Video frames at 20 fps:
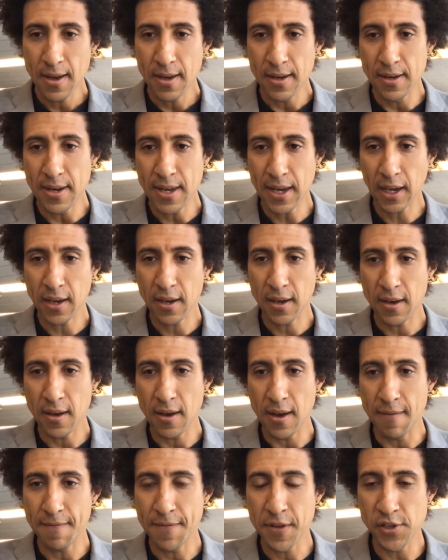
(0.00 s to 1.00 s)
Nick
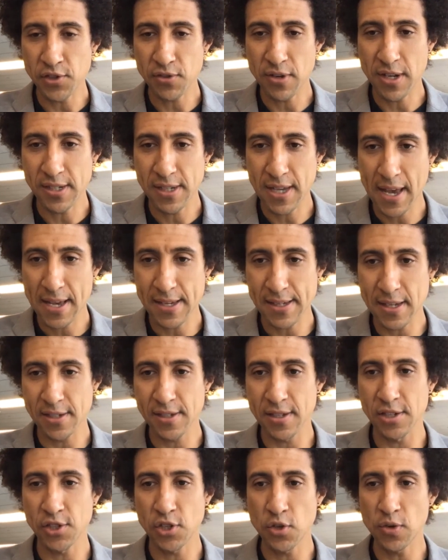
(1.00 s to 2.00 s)
Philstress says, is
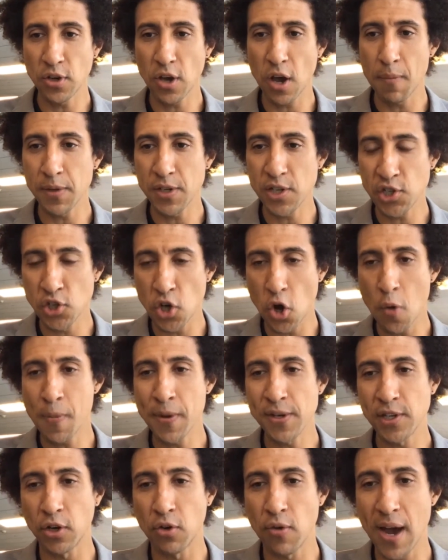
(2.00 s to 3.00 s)
the student competition
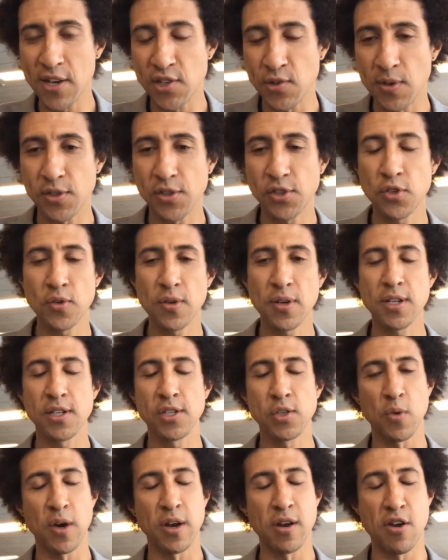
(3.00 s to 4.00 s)
open to graduate students?
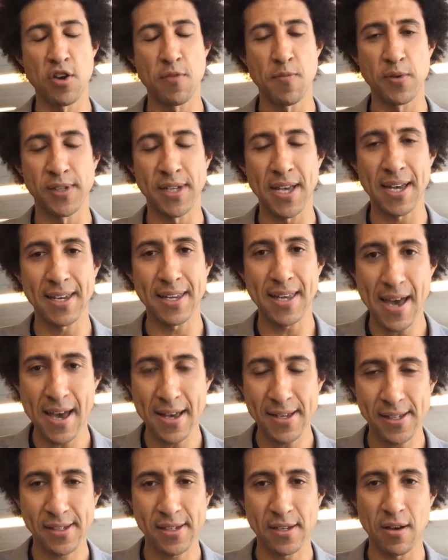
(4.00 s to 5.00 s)
100%
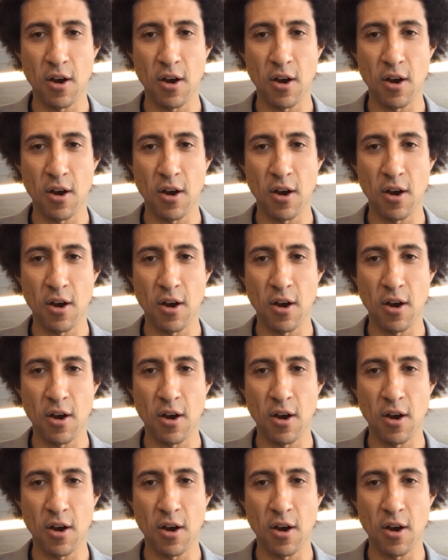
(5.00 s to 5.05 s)
yes.